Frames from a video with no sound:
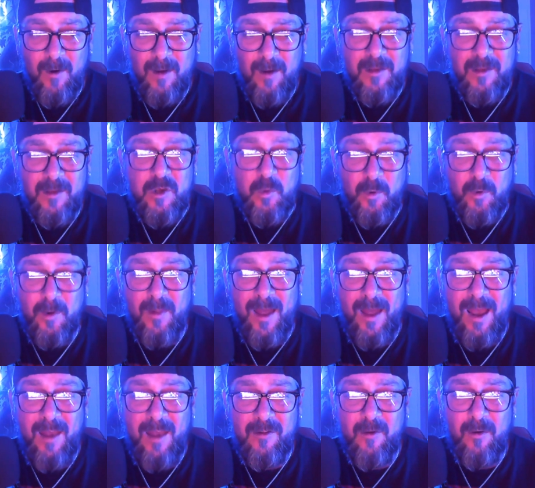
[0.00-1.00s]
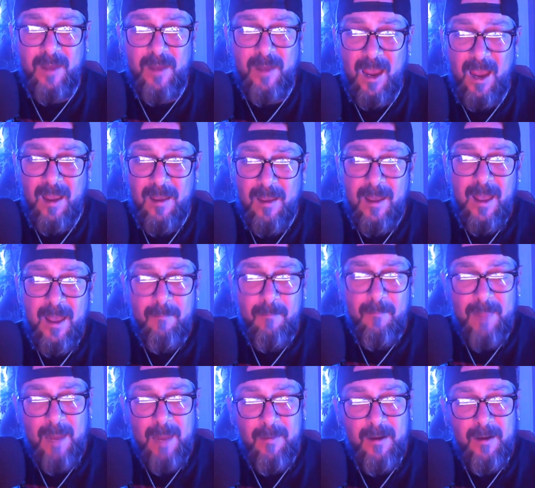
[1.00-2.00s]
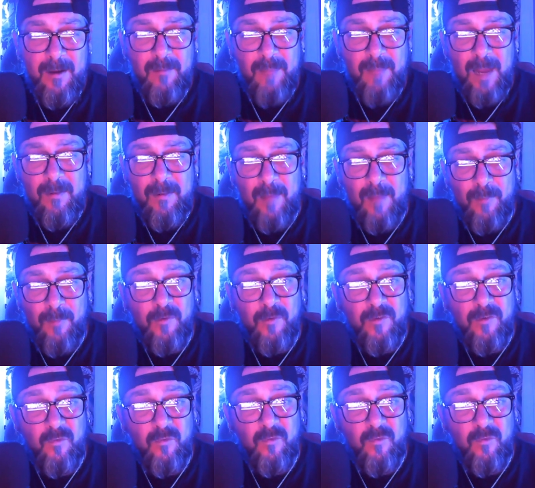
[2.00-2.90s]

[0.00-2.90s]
And then you realize, okay, maybe maybe that person's